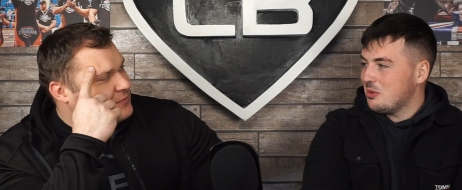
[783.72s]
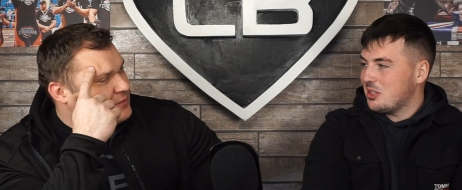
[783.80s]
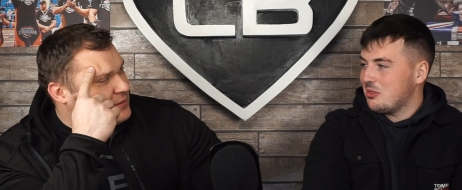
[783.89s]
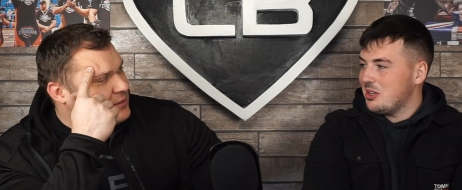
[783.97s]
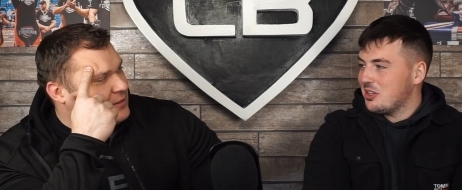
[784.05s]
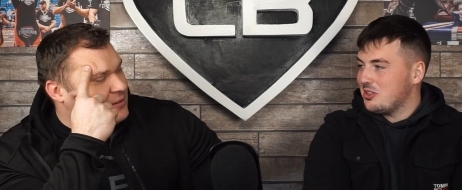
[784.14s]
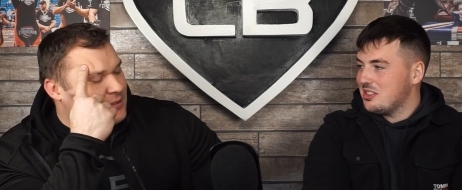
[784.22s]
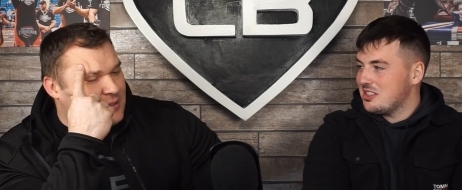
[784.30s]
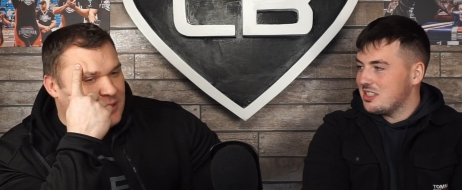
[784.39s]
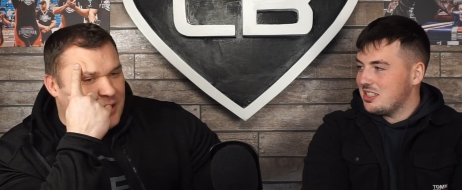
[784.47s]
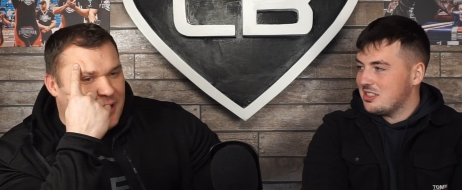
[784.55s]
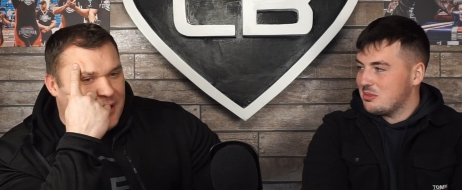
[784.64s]
Speaker 1: what the record
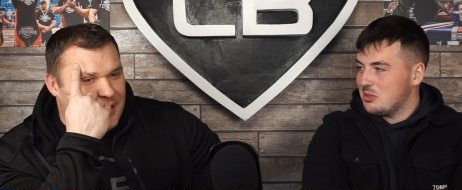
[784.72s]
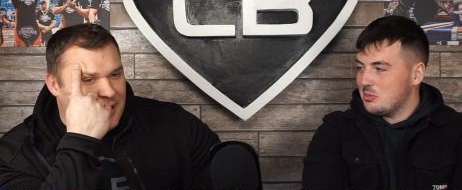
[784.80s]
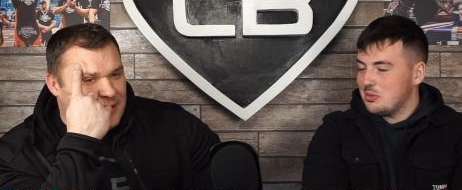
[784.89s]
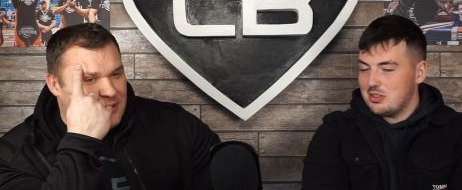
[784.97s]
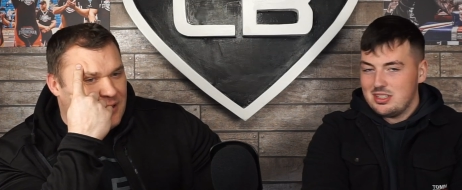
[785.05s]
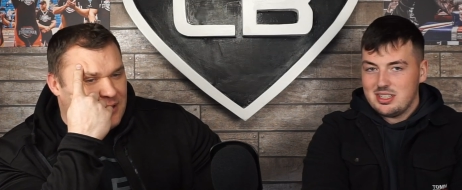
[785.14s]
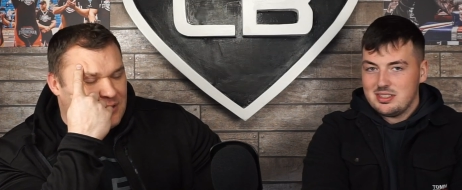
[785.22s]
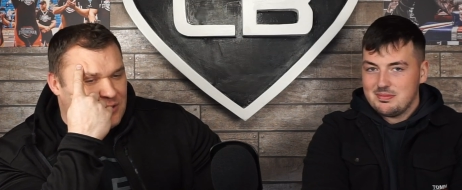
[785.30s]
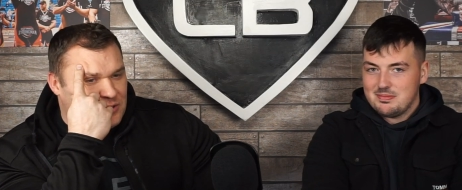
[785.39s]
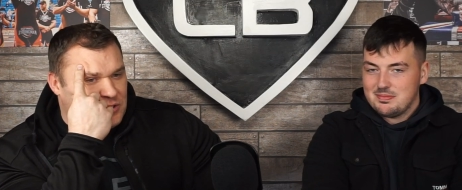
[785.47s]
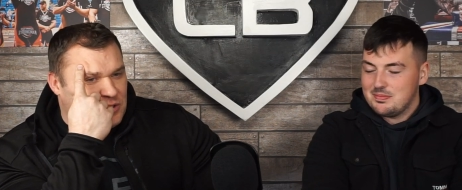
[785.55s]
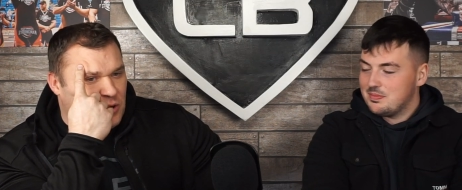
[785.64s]
is. Yeah, and
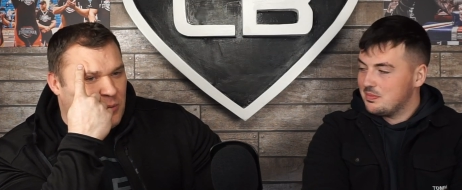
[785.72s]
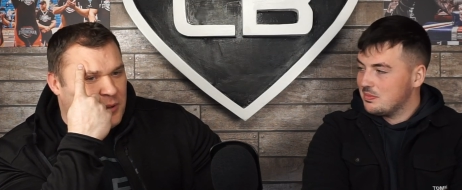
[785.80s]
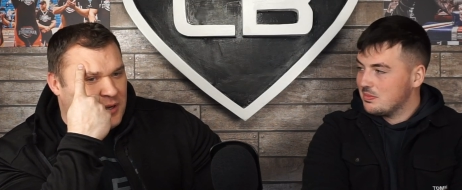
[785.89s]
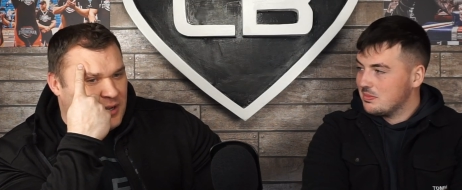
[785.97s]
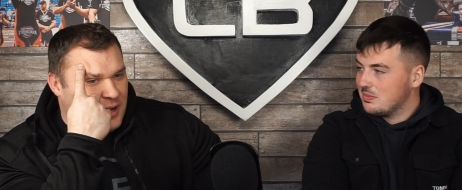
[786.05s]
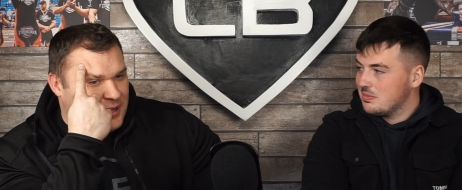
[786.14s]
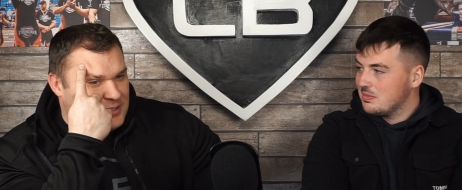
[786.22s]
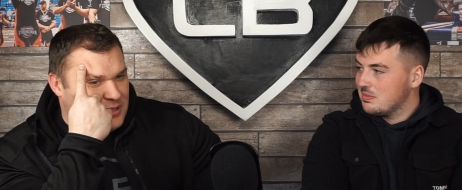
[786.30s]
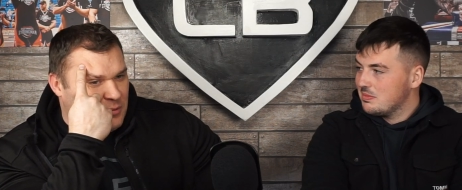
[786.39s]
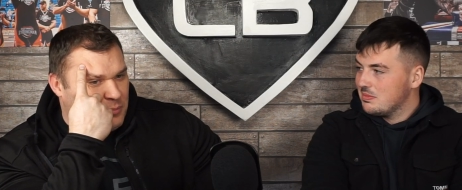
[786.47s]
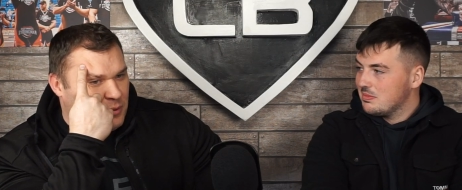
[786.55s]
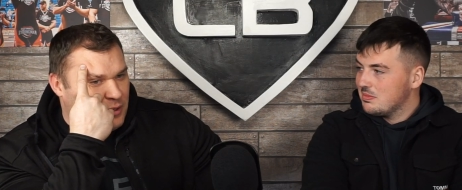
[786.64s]
like
Speaker 2: there's so many
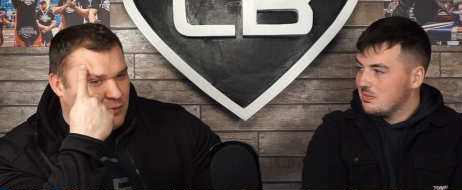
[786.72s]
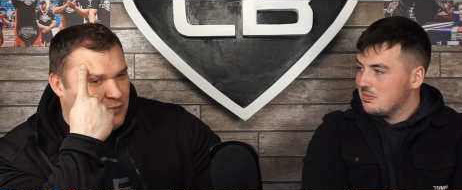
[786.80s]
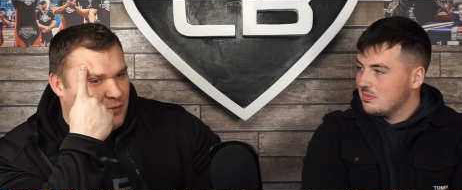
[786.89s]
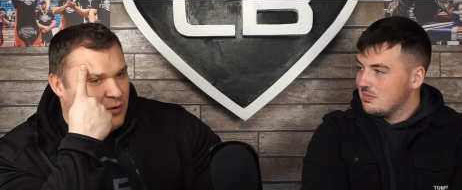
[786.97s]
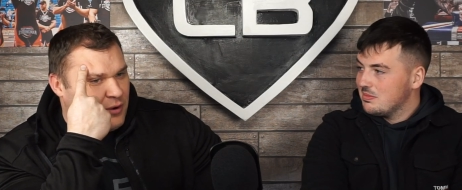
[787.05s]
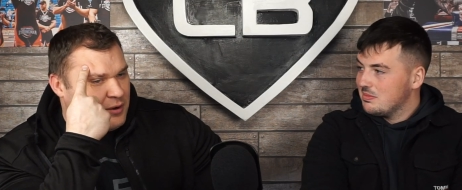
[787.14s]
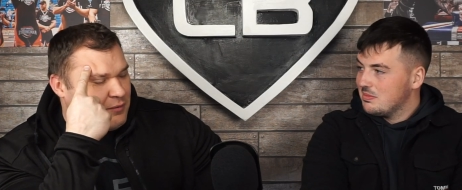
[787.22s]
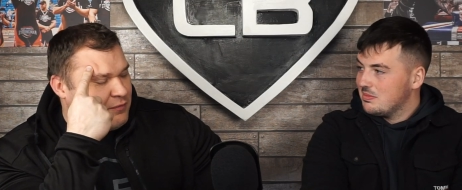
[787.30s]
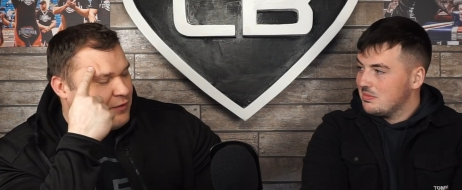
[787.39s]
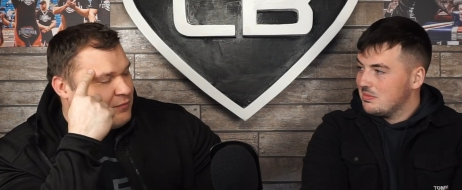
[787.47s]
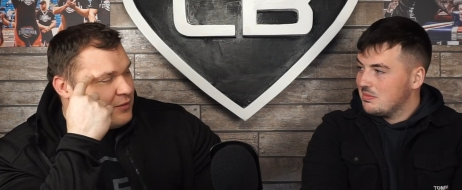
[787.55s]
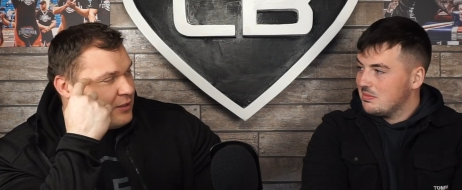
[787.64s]
guys now pulling
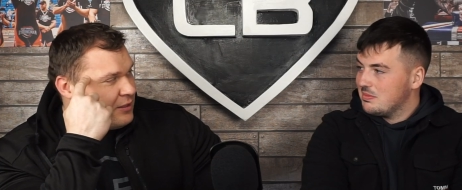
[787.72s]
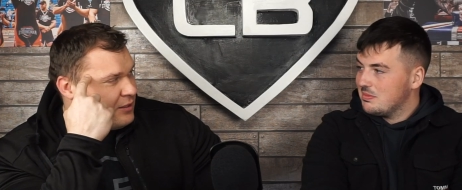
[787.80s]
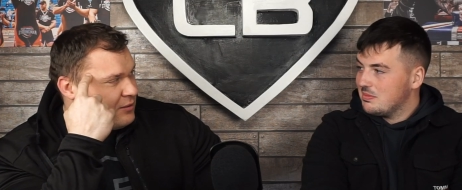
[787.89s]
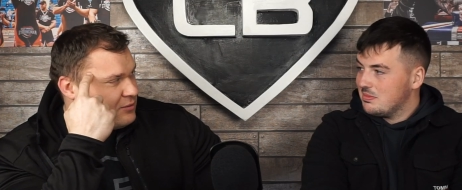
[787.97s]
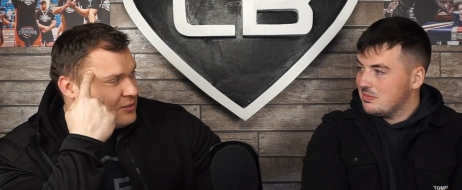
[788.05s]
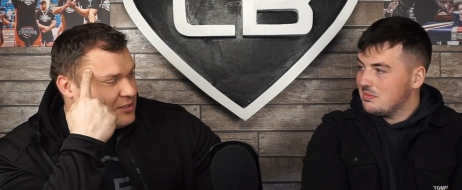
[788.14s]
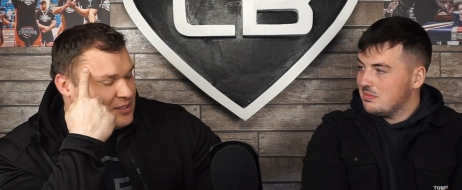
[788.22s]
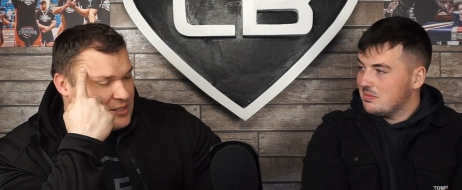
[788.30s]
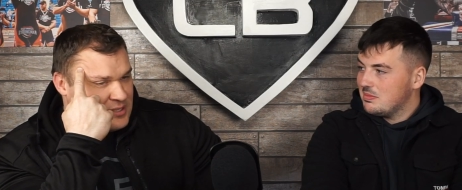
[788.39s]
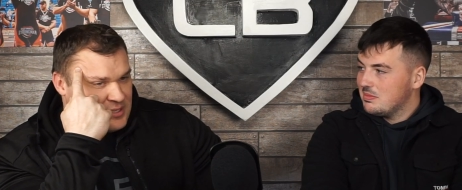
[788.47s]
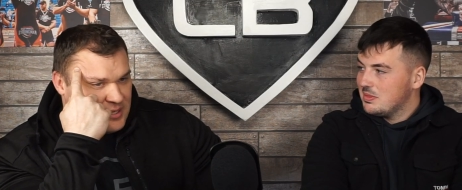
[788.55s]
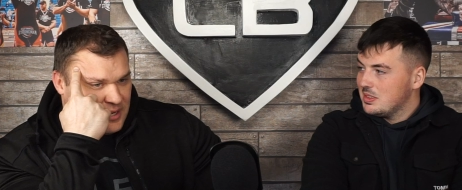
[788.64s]
450 kilos. It's
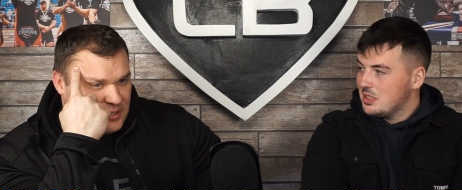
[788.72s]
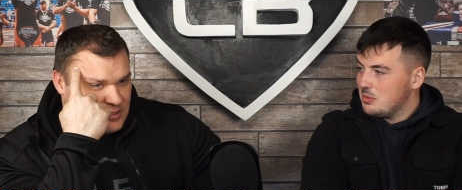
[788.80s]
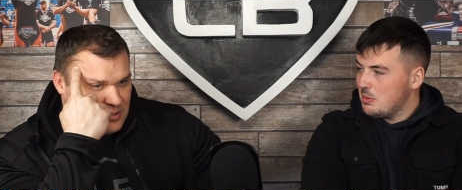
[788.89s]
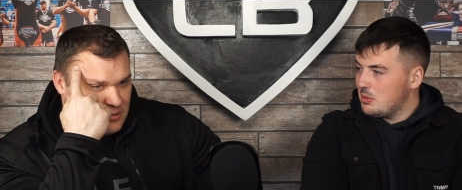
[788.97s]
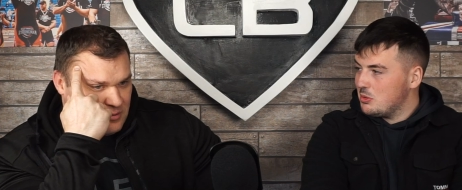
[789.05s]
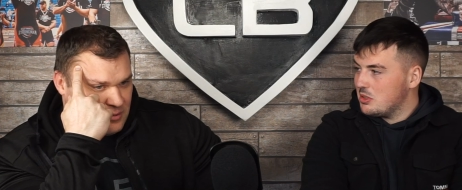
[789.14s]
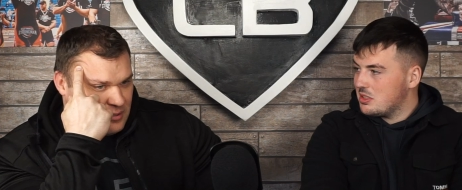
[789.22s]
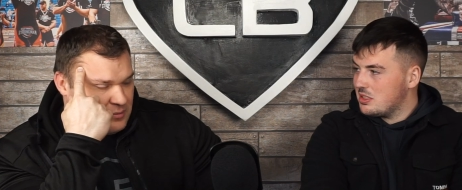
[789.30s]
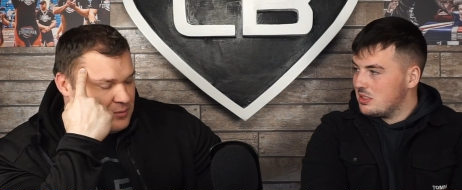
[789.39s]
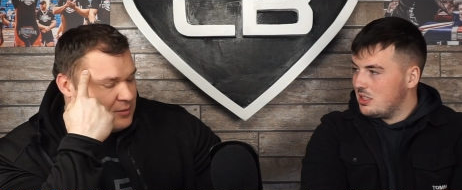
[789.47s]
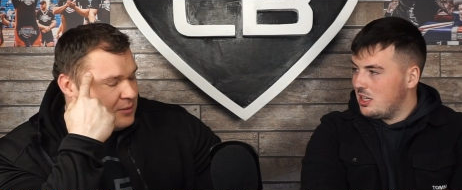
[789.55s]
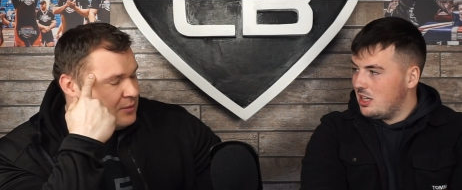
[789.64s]
mm. insane. Remember, so, there
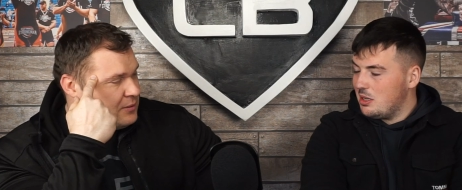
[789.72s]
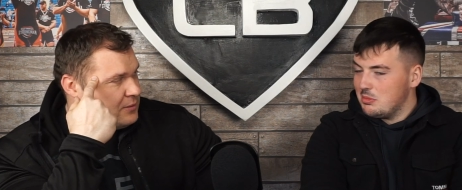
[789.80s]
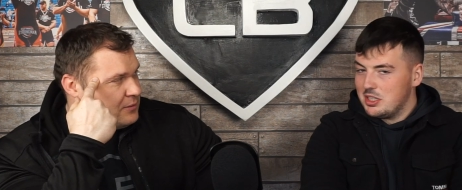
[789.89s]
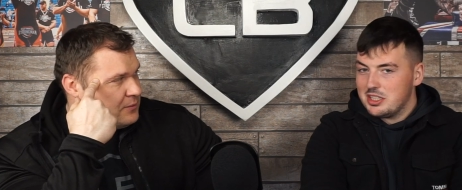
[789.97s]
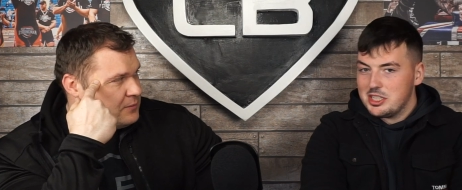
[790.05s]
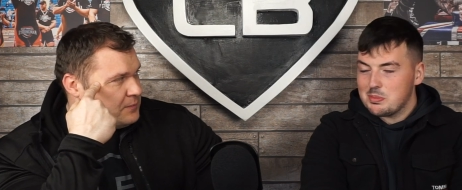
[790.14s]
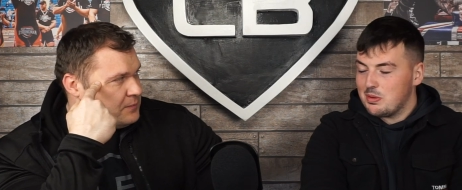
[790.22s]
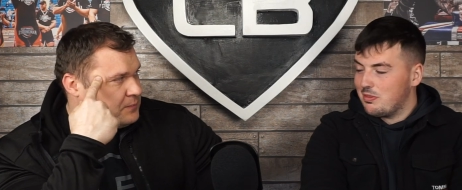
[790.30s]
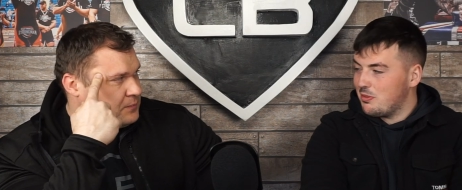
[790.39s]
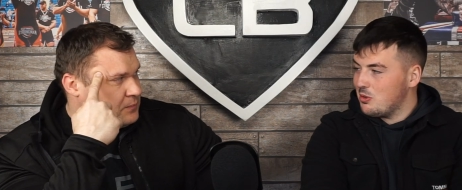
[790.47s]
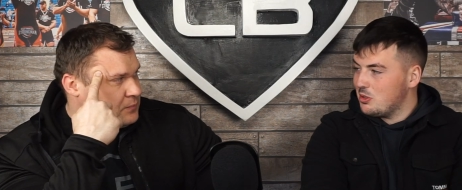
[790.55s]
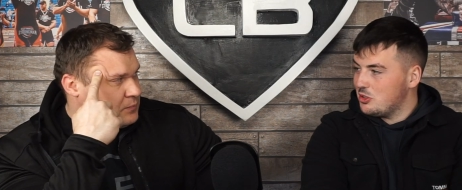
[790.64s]
was
Speaker 1: how many guys
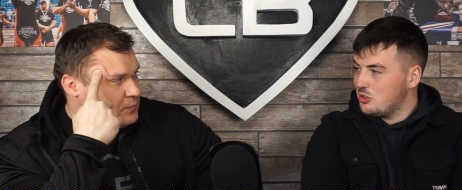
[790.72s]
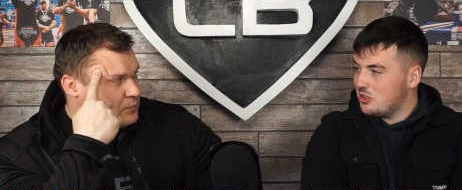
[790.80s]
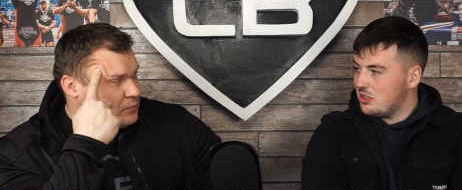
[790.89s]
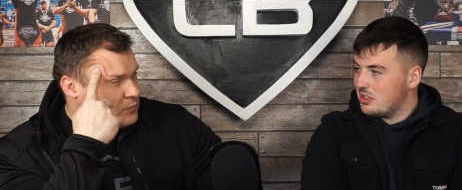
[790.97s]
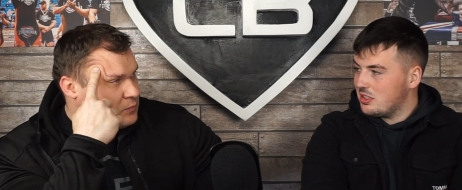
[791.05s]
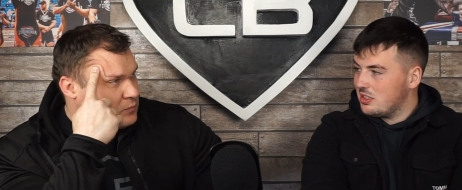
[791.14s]
pulled 400